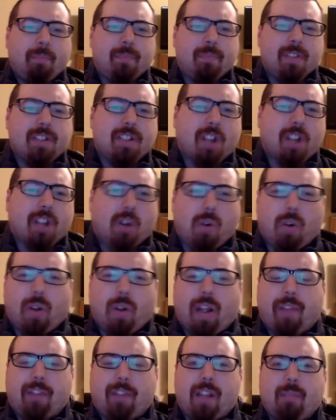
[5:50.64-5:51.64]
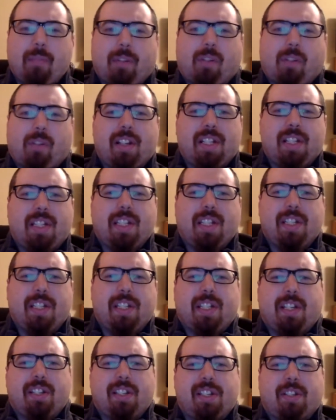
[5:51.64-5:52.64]
So I've come across this
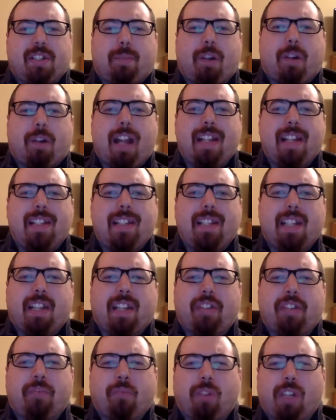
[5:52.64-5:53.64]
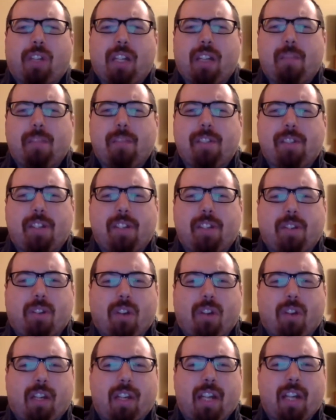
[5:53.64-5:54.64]
surprising and really obscure
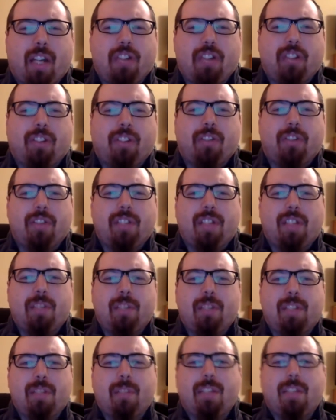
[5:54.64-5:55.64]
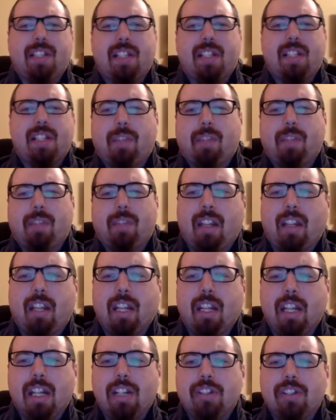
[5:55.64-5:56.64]
connection. There seems to be something
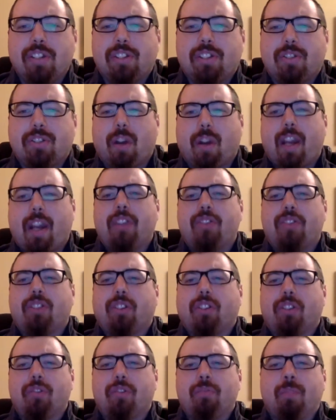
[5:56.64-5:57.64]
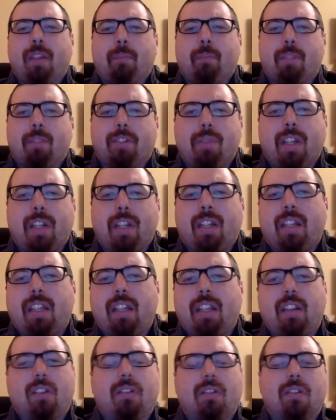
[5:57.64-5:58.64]
strange looming between the
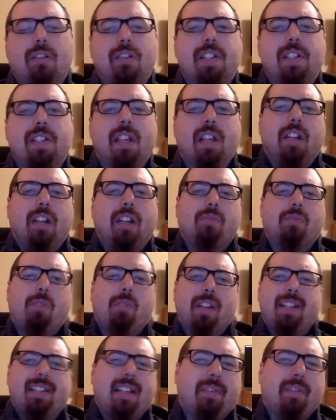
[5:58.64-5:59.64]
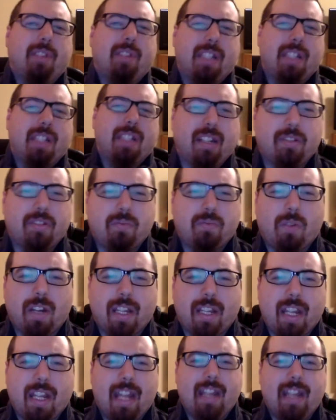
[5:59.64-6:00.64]
years 2017 and
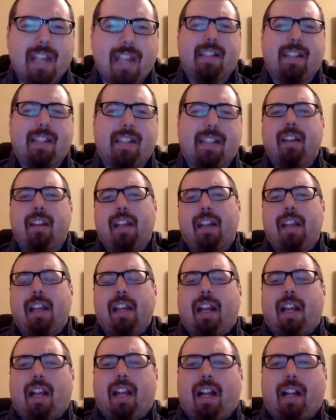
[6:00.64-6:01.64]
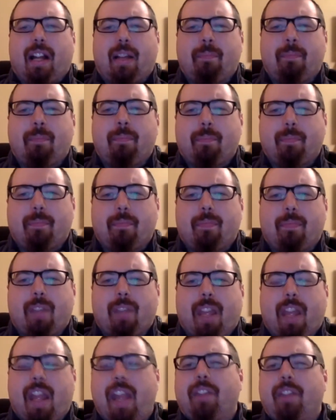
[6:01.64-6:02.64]
2018.
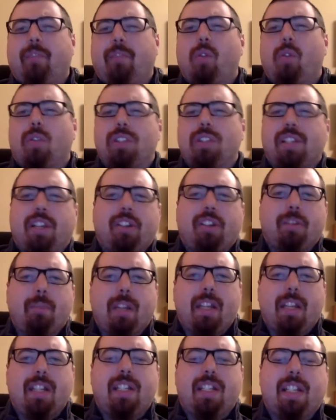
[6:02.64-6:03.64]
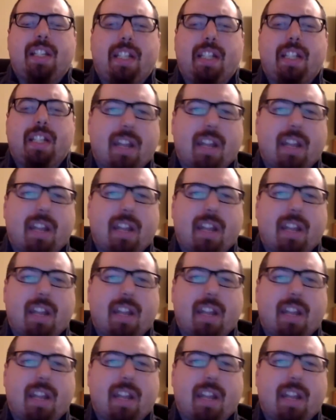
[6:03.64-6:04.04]
And of course, it could be easy to say,